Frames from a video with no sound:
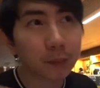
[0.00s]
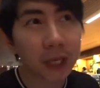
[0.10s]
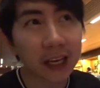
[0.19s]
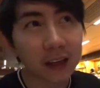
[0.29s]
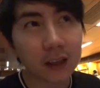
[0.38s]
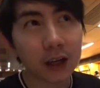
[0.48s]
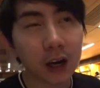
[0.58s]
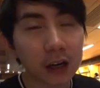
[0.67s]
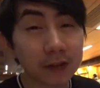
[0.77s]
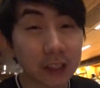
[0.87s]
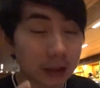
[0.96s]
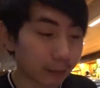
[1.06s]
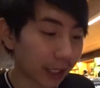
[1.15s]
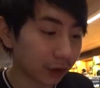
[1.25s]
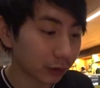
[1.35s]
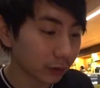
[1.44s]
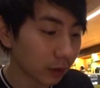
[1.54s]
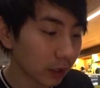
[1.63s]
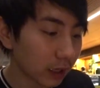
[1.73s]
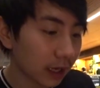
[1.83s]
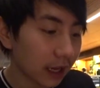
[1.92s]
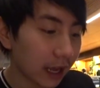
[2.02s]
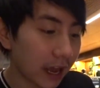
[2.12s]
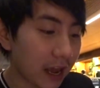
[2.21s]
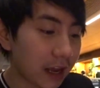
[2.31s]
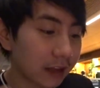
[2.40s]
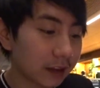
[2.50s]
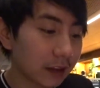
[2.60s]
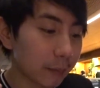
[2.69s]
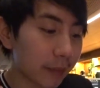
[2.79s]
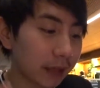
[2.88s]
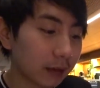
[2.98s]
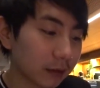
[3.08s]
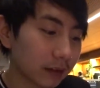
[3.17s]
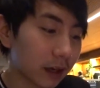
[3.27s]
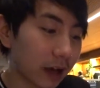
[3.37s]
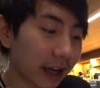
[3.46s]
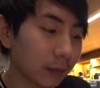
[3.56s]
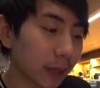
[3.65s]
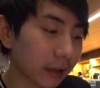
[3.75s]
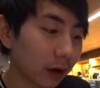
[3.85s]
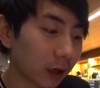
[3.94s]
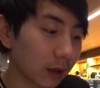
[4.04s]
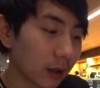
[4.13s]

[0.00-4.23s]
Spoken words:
pic of the menu, and the item I got,